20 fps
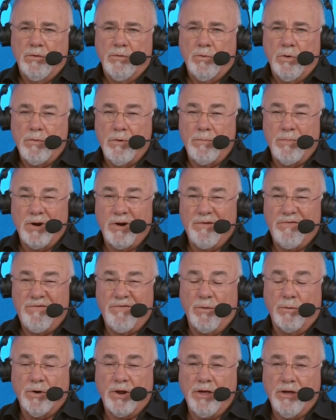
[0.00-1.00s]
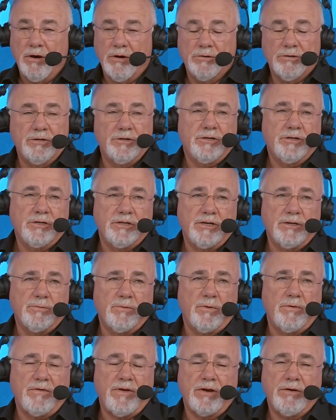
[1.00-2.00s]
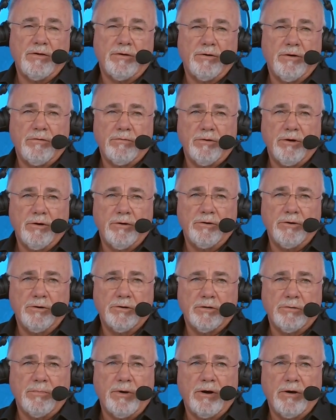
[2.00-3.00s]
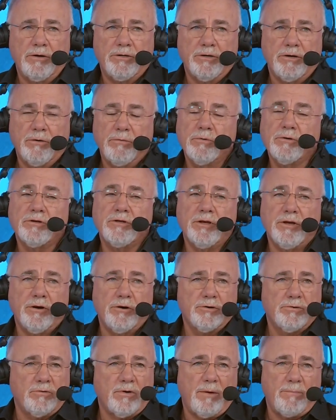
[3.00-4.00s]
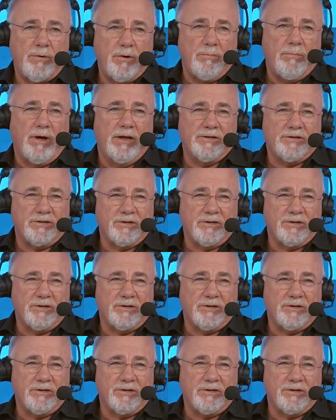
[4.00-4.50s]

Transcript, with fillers: we've been married 40 years, and she says we've had 33 good years of marriage, and it was the years where I put my